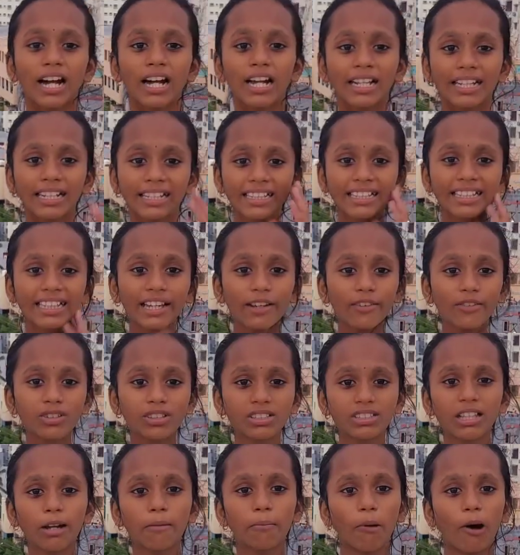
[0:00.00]
it gives
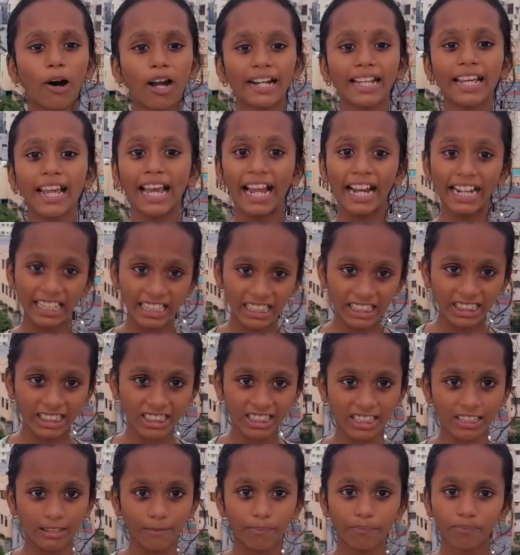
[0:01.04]
the body
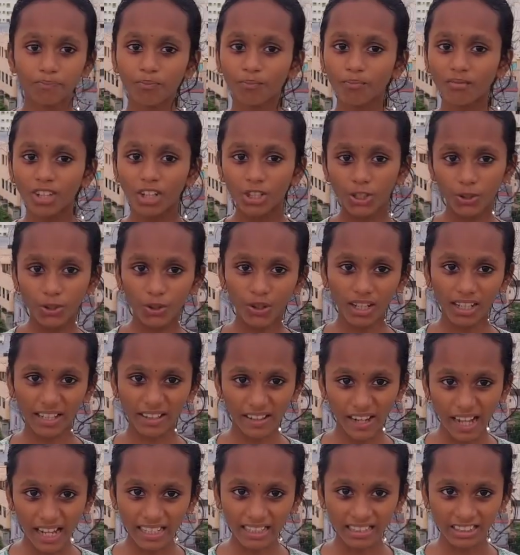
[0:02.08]
energy to
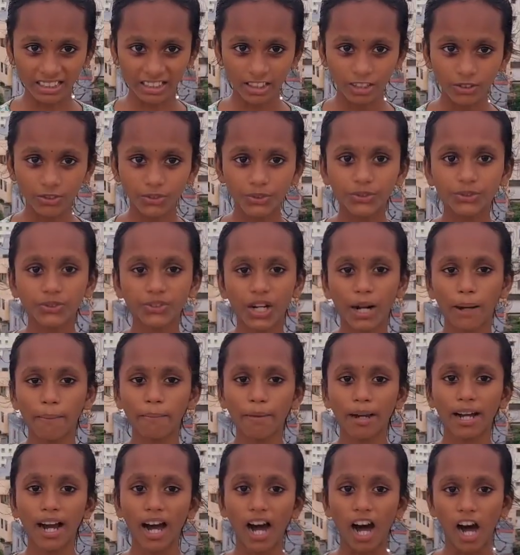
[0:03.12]
run from
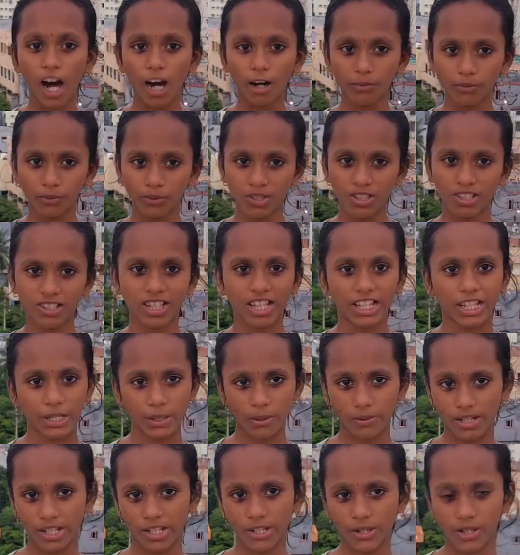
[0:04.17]
a harmful
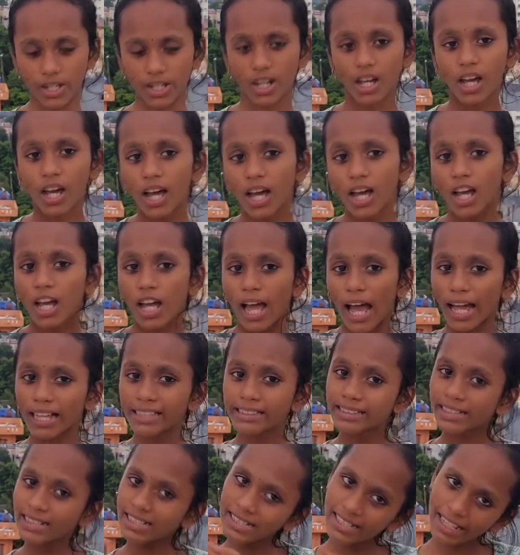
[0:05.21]
situation. At
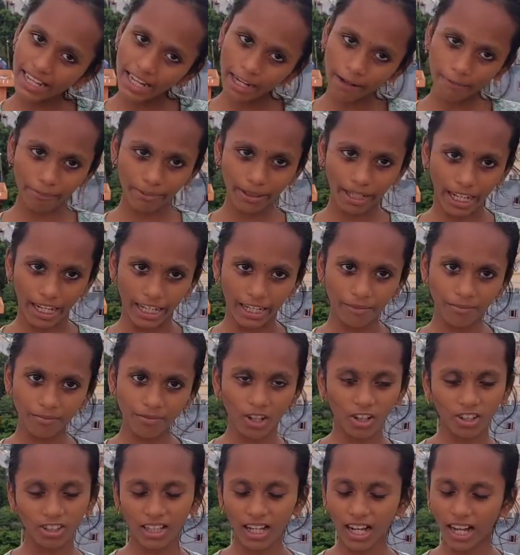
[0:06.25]
the same time,
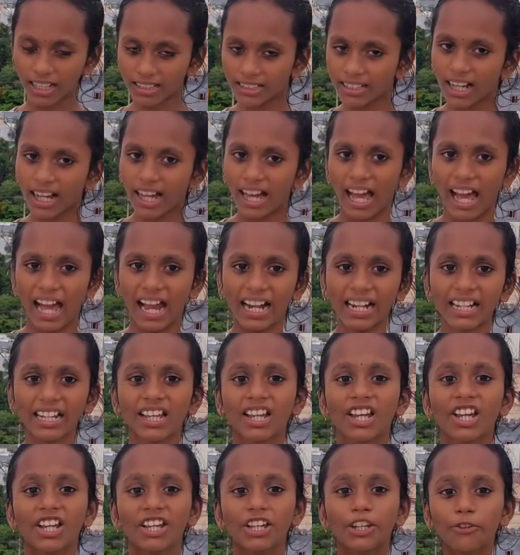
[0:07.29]
on the other hand,
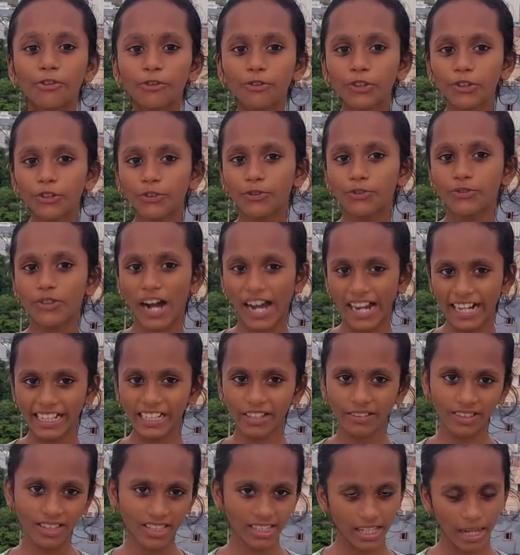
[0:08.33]
if you fight
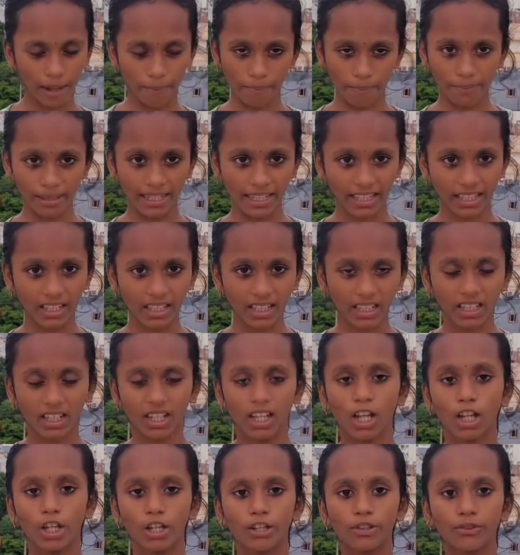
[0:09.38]
with somebody,
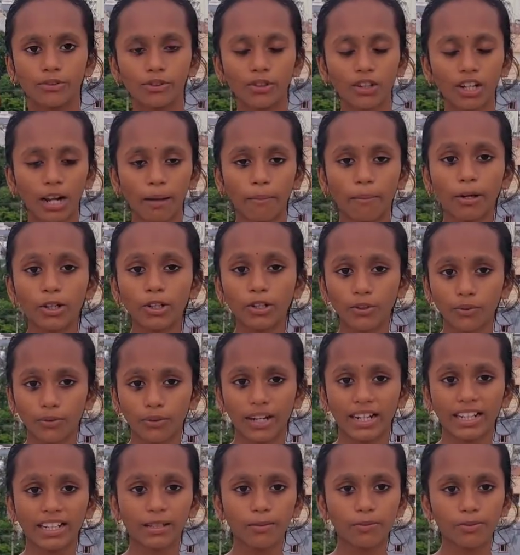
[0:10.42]
if you are about to
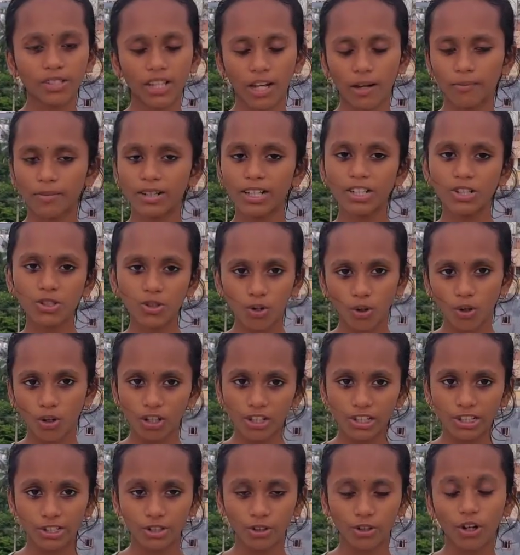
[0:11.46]
fight, if somebody
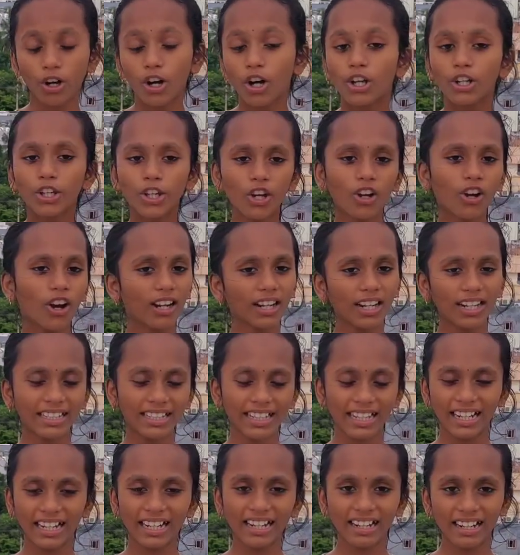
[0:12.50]
scolds you, you're going to
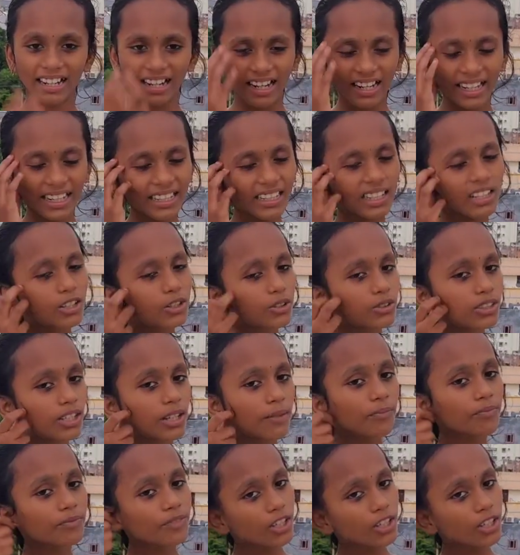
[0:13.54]
tell right to them.